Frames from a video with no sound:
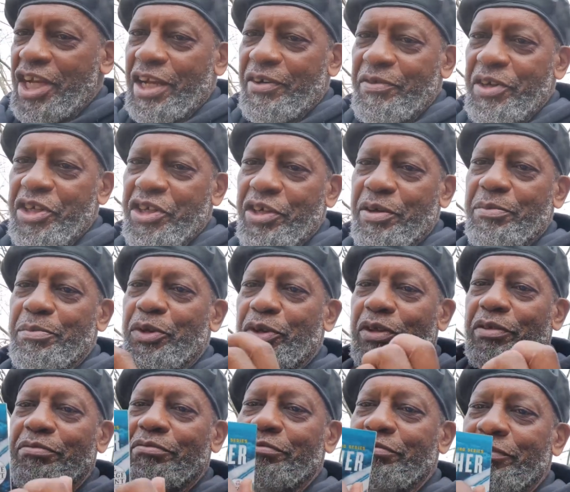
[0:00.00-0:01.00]
a Jack Reacher
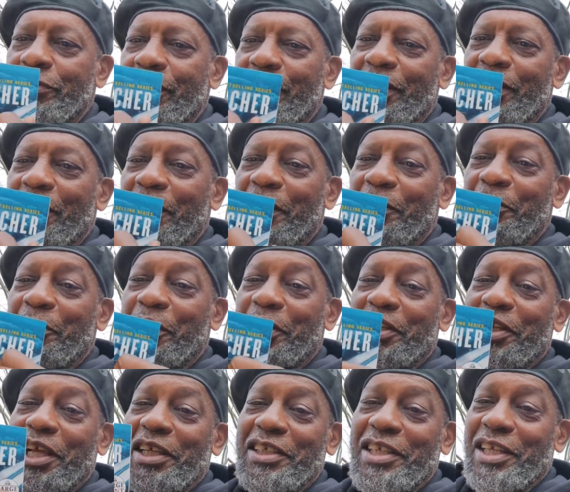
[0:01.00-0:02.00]
book,
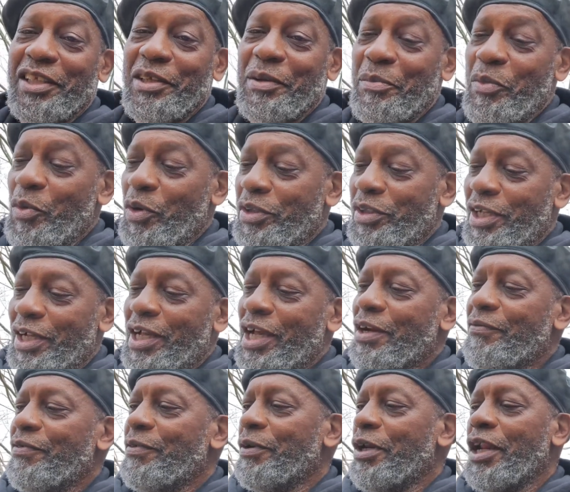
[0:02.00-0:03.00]
but that's not important. I
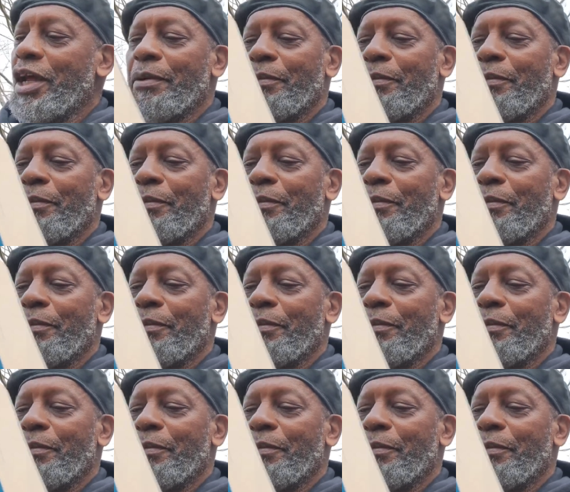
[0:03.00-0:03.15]
got it from